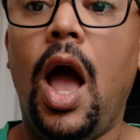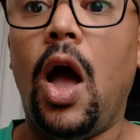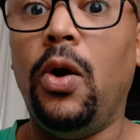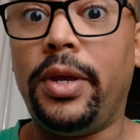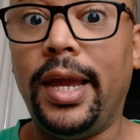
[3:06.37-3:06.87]

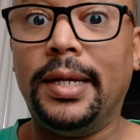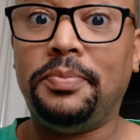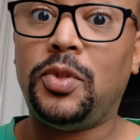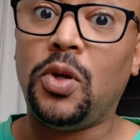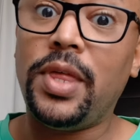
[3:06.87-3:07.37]
Okay,
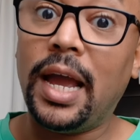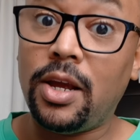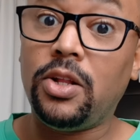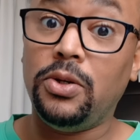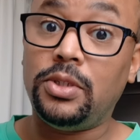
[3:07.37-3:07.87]
so that
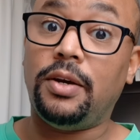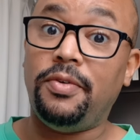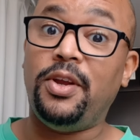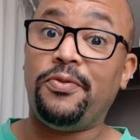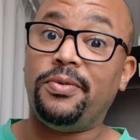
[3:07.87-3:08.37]
concludes our
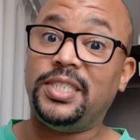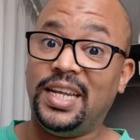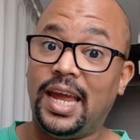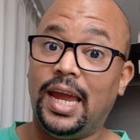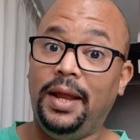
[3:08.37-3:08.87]
video for
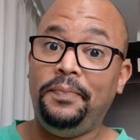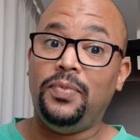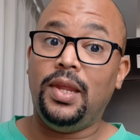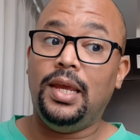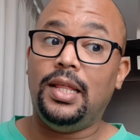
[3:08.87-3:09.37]
today.
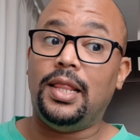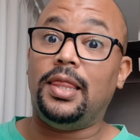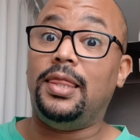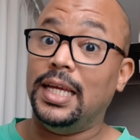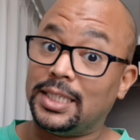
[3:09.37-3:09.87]

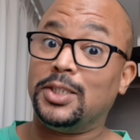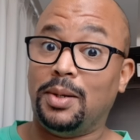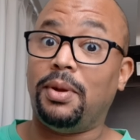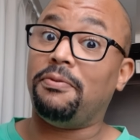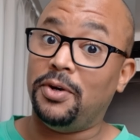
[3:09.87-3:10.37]
This is going
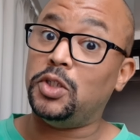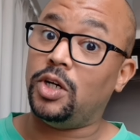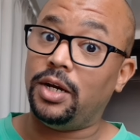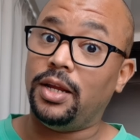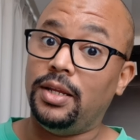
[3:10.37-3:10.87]
to be a fun
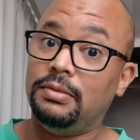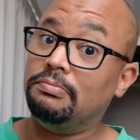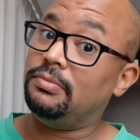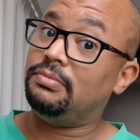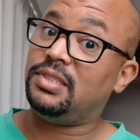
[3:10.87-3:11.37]
journey.
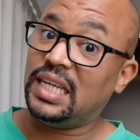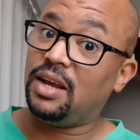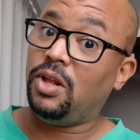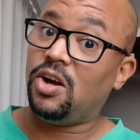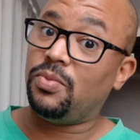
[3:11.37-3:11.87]
Stick
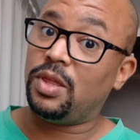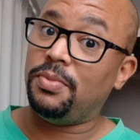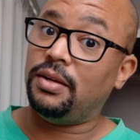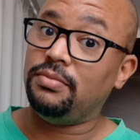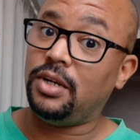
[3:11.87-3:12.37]
along with me.